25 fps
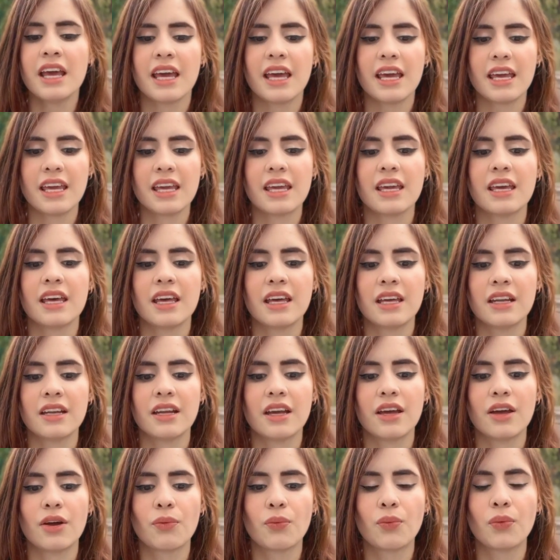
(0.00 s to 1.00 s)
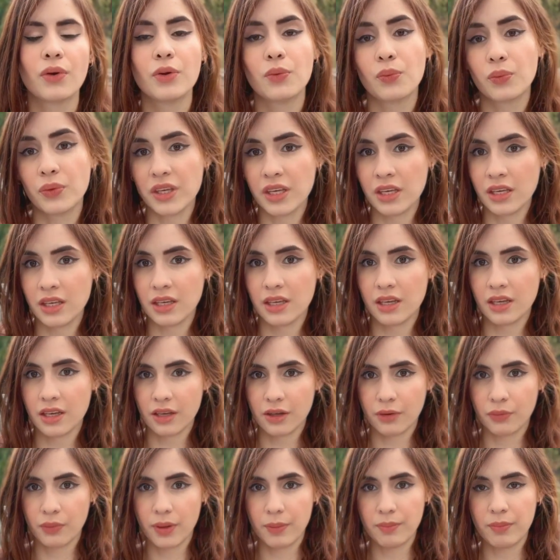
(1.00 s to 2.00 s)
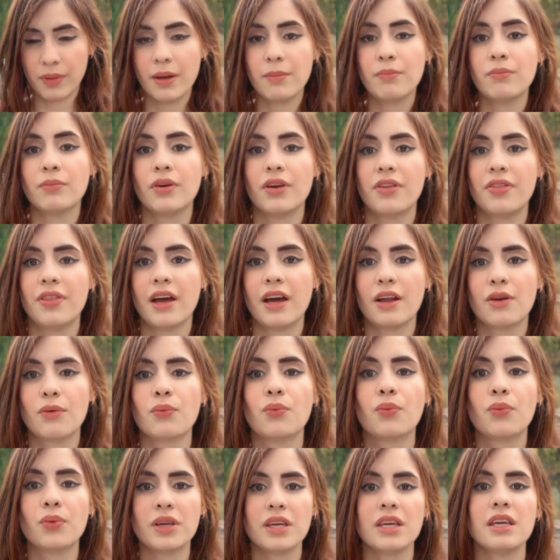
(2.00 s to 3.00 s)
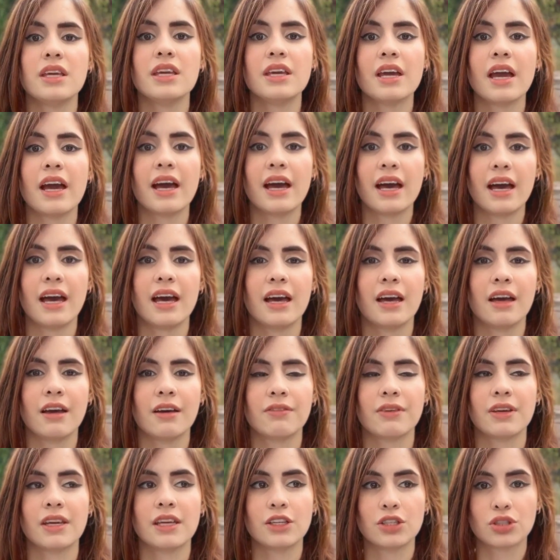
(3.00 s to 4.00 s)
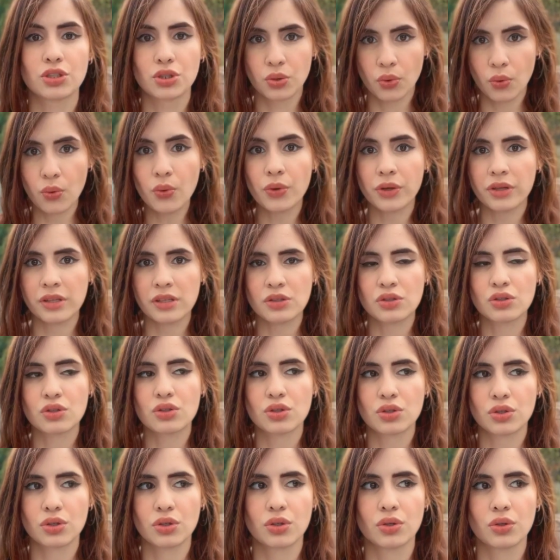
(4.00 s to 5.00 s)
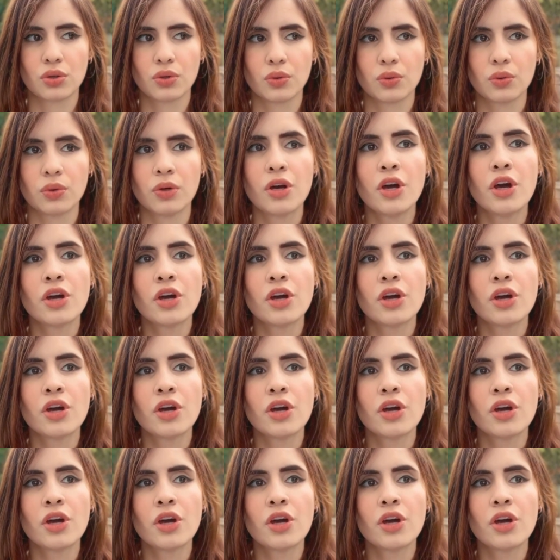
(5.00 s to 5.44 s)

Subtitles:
And when we remember that we have a choice to